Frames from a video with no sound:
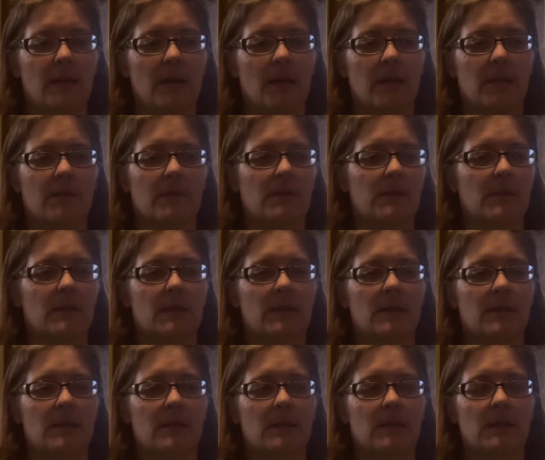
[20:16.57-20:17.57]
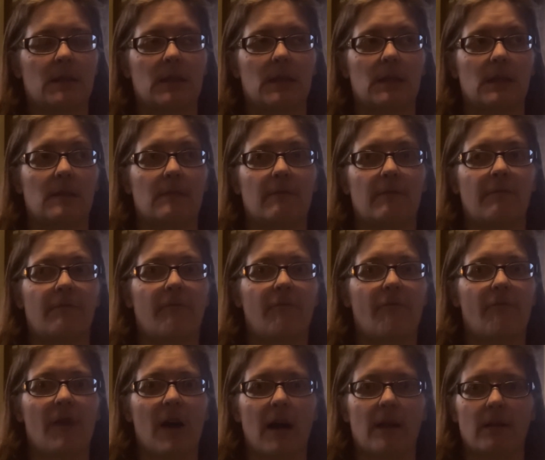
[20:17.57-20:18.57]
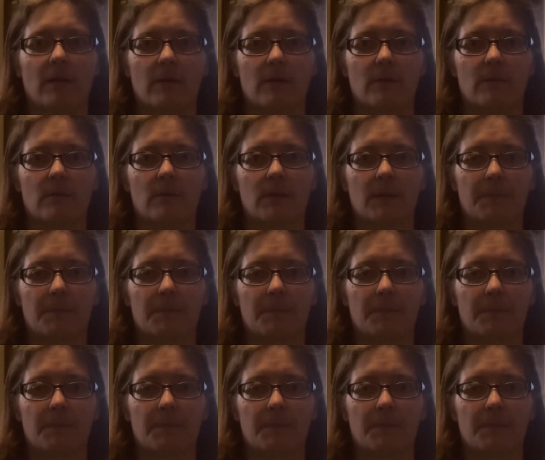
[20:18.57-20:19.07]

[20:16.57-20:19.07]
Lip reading: others didn't follow.